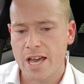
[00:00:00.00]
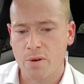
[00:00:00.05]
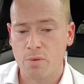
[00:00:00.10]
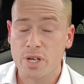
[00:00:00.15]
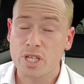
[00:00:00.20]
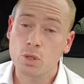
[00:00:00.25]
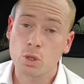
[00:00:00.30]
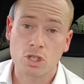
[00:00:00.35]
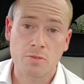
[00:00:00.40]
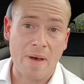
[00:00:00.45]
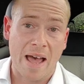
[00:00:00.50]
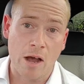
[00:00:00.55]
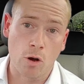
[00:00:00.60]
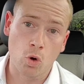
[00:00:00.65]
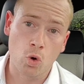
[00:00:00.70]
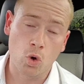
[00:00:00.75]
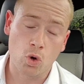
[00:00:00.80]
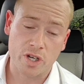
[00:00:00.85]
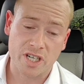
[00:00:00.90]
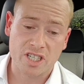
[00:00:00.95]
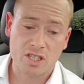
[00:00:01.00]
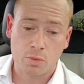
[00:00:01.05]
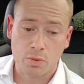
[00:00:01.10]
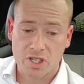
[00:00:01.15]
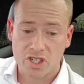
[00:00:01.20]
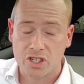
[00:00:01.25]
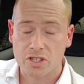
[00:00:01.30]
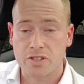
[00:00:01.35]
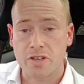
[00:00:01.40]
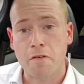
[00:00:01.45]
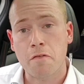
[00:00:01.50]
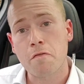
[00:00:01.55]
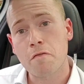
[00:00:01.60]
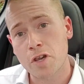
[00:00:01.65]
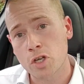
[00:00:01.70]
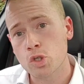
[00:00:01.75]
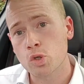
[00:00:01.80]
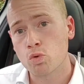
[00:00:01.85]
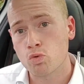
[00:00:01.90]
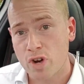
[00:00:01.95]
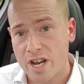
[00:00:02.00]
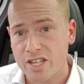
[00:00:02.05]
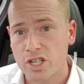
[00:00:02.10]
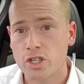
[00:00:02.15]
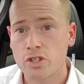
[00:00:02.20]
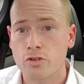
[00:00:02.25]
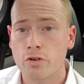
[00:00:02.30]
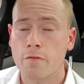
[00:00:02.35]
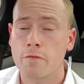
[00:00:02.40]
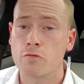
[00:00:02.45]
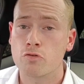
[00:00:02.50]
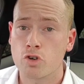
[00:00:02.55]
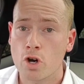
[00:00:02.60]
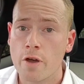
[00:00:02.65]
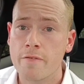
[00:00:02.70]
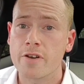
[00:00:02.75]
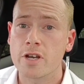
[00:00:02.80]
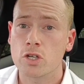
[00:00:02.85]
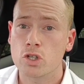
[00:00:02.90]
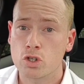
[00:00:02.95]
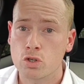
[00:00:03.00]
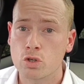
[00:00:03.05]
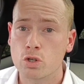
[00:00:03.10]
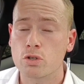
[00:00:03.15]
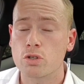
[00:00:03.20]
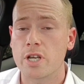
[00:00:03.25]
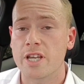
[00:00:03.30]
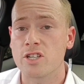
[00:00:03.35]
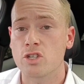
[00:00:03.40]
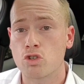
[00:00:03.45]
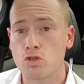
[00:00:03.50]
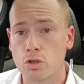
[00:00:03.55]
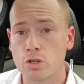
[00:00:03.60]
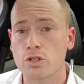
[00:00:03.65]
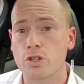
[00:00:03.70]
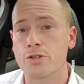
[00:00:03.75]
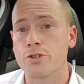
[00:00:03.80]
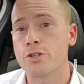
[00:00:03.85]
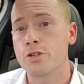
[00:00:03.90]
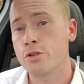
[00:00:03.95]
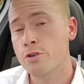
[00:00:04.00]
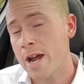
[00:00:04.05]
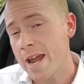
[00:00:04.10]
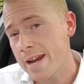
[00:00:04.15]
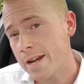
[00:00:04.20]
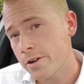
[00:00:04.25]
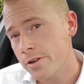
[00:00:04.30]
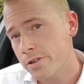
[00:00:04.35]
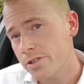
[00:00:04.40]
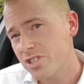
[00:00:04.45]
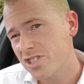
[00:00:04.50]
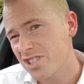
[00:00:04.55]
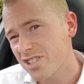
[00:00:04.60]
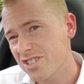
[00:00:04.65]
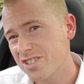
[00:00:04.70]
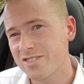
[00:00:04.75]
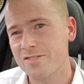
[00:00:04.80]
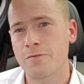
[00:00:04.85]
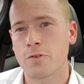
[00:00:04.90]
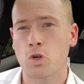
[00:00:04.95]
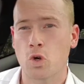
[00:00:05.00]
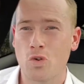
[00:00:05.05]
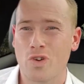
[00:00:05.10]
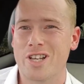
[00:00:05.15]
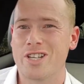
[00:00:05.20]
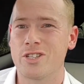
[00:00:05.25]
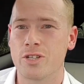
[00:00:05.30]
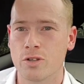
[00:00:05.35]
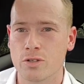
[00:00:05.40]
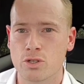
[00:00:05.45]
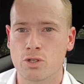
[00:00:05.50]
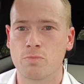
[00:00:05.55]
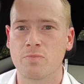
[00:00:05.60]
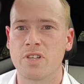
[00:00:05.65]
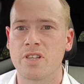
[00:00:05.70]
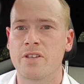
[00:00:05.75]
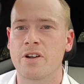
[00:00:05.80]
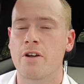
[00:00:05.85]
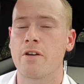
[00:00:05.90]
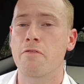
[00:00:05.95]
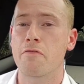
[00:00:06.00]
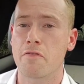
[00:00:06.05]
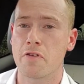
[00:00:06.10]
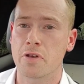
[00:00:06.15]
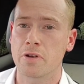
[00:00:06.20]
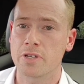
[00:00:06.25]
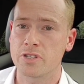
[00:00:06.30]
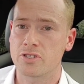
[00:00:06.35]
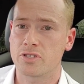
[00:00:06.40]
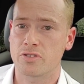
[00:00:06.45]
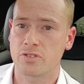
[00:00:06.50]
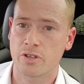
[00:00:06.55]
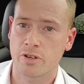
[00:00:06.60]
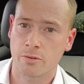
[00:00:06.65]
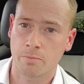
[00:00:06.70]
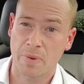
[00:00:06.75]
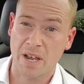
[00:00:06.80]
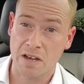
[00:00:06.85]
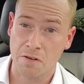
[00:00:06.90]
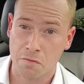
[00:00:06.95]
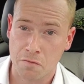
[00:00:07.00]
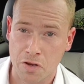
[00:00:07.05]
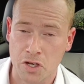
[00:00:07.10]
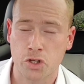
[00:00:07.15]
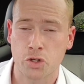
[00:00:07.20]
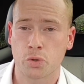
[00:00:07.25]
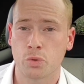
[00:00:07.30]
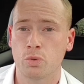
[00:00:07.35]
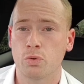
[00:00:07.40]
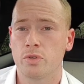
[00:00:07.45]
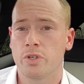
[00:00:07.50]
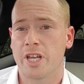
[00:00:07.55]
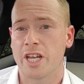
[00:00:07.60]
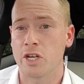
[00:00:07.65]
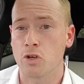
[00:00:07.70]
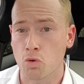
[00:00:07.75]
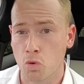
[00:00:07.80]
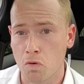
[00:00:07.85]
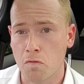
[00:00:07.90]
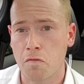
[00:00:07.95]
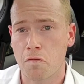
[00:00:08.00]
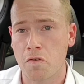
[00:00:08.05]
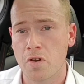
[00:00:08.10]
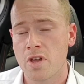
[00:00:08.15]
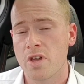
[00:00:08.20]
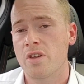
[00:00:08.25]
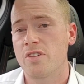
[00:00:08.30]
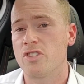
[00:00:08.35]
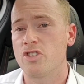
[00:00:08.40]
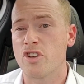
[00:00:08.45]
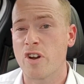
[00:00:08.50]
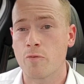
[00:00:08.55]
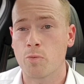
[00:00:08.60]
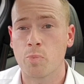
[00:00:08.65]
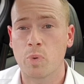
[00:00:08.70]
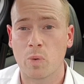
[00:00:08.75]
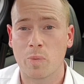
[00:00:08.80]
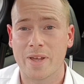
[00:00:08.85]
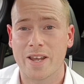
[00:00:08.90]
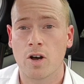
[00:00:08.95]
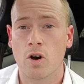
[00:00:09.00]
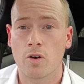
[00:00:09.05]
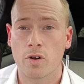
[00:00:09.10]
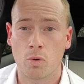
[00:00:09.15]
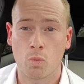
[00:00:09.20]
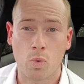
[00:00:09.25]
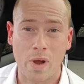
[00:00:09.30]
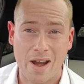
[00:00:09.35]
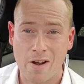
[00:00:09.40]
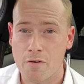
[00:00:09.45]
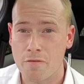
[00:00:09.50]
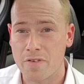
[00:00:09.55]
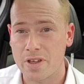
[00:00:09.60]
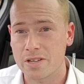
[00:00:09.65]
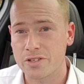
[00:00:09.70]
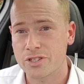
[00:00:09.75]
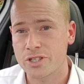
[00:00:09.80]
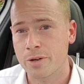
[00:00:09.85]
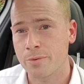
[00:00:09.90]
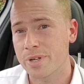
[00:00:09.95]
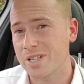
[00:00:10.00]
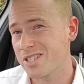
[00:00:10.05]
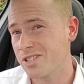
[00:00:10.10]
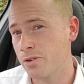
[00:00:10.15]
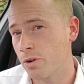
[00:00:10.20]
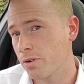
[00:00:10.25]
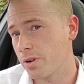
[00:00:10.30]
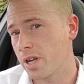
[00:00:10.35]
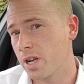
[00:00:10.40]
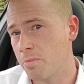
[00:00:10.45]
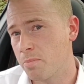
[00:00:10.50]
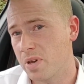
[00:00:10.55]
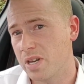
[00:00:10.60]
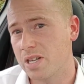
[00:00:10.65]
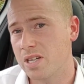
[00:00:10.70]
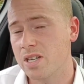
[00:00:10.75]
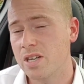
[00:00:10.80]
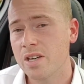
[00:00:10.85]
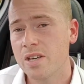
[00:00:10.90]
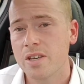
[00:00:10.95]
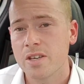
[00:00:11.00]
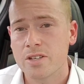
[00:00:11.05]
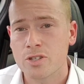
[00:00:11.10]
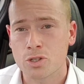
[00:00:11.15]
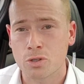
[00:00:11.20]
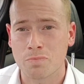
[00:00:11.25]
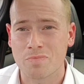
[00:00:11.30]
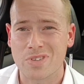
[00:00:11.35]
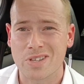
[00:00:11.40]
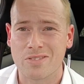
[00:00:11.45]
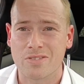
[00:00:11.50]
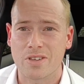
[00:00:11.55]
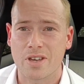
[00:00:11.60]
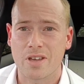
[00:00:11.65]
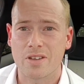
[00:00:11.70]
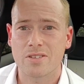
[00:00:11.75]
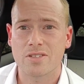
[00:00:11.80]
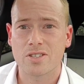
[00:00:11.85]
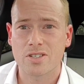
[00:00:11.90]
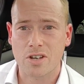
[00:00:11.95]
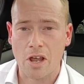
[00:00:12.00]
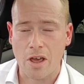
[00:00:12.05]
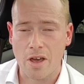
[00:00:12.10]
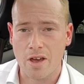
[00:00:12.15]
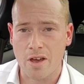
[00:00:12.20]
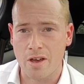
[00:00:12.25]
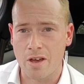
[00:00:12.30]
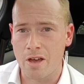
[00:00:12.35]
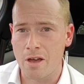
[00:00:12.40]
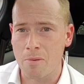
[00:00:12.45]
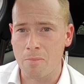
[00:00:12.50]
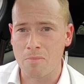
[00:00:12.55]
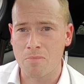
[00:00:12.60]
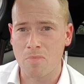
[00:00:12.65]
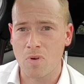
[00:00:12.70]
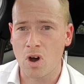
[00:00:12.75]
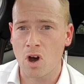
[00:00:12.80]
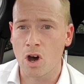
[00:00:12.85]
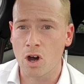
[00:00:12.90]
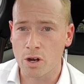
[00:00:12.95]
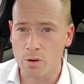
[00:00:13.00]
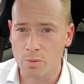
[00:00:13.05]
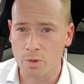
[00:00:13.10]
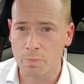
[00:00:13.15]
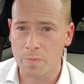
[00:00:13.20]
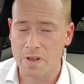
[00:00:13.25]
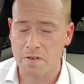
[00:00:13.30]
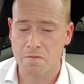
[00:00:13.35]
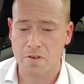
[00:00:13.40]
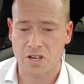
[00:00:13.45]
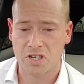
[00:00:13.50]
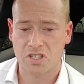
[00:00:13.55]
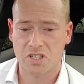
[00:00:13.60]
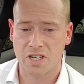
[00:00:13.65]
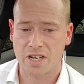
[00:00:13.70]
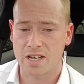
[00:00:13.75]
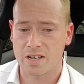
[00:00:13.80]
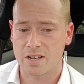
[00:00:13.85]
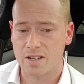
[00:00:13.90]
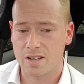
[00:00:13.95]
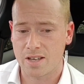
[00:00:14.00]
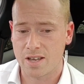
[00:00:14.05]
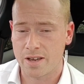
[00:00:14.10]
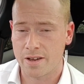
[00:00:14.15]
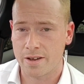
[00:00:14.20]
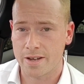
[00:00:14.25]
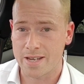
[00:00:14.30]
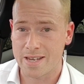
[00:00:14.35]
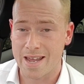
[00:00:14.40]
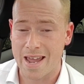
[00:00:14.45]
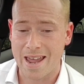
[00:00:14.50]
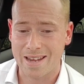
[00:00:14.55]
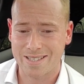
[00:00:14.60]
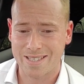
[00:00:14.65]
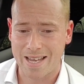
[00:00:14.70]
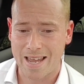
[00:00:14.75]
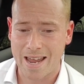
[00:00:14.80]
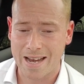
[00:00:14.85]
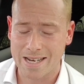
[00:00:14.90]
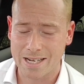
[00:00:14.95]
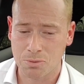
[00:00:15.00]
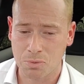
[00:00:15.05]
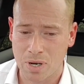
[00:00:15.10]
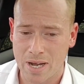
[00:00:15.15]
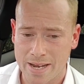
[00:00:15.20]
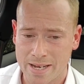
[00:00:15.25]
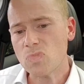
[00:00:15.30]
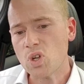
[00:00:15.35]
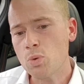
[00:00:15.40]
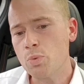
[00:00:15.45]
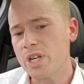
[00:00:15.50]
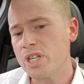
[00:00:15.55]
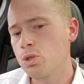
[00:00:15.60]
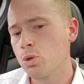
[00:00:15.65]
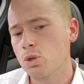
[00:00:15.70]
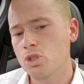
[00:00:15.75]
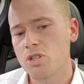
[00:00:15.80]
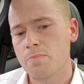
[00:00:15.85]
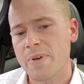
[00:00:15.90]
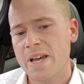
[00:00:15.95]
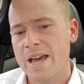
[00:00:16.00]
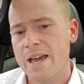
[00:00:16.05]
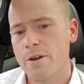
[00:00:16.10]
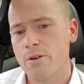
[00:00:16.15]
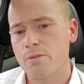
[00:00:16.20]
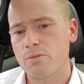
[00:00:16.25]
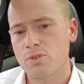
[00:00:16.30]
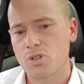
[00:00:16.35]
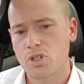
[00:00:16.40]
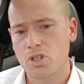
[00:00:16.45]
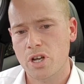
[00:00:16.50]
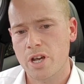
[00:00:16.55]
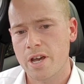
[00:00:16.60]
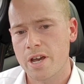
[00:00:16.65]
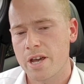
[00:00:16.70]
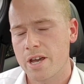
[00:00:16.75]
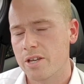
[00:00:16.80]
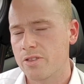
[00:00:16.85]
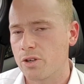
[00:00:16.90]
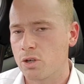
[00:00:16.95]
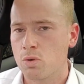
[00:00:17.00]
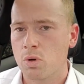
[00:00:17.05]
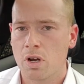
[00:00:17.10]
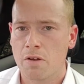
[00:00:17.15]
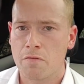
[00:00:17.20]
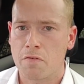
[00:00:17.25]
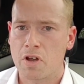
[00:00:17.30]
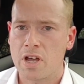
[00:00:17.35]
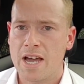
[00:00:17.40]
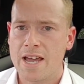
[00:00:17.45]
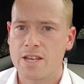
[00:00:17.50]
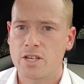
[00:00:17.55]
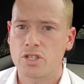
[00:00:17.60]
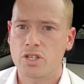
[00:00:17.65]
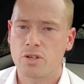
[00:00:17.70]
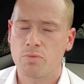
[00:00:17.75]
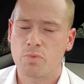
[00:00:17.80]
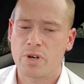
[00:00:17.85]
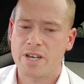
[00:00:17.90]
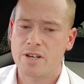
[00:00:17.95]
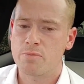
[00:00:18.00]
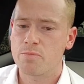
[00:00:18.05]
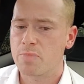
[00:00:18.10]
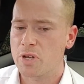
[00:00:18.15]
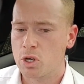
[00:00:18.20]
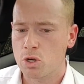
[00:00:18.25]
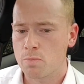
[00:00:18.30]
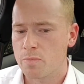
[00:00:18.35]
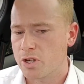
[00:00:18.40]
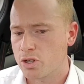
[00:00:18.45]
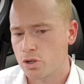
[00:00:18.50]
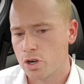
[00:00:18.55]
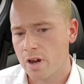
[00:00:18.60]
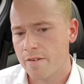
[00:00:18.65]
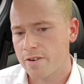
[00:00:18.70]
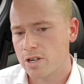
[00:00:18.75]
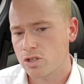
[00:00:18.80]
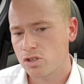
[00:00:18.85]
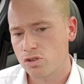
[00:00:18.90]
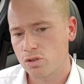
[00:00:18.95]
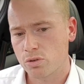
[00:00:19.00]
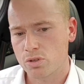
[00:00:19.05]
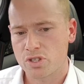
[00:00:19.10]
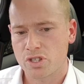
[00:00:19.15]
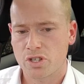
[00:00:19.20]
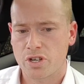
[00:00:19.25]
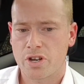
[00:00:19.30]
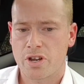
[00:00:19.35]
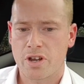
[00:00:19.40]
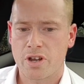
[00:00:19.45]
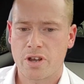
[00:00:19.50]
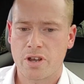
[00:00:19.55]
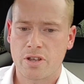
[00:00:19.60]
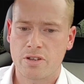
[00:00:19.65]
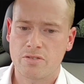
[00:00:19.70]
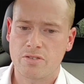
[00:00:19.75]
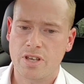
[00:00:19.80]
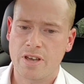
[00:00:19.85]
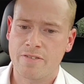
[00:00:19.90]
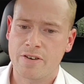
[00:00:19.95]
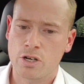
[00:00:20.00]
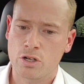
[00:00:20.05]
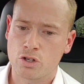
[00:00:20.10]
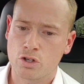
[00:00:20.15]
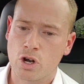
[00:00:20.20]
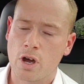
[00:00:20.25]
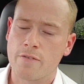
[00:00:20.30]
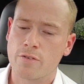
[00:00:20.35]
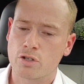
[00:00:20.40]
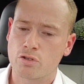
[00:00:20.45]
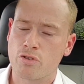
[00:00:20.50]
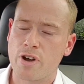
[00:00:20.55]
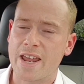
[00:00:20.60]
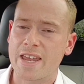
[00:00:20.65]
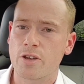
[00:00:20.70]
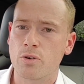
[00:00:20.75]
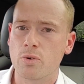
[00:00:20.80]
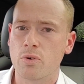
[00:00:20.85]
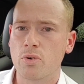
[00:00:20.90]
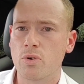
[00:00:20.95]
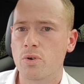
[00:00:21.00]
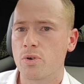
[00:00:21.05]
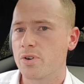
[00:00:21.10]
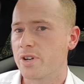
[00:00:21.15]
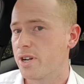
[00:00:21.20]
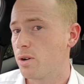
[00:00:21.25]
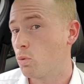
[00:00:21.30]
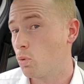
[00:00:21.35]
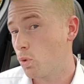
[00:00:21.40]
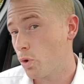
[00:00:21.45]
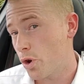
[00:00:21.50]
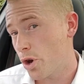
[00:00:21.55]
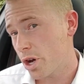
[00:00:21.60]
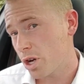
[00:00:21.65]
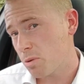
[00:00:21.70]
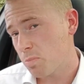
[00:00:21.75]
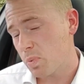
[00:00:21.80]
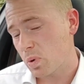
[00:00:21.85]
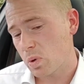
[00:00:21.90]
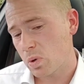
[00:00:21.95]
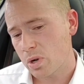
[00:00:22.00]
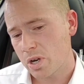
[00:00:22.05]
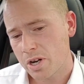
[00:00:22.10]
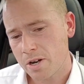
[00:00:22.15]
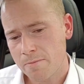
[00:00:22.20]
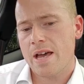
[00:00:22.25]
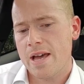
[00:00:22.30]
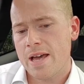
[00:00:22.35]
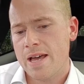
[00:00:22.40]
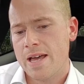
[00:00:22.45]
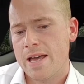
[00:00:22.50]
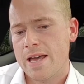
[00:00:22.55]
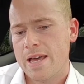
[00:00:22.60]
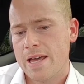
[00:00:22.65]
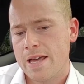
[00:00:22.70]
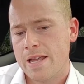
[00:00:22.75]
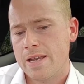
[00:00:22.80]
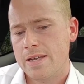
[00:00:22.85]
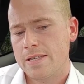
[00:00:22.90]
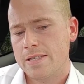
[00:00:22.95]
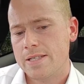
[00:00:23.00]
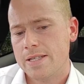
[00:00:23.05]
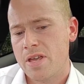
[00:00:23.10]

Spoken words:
We talked about audit, which is the official register of driving instructor trainers. Currently not something that I feel is beneficial enough. The general public aren't aware of it, so it's not going to be something that I will be investing in yet anyway. We talked about the qualification when you become a driving instructor, having a driver's record and a workbook, and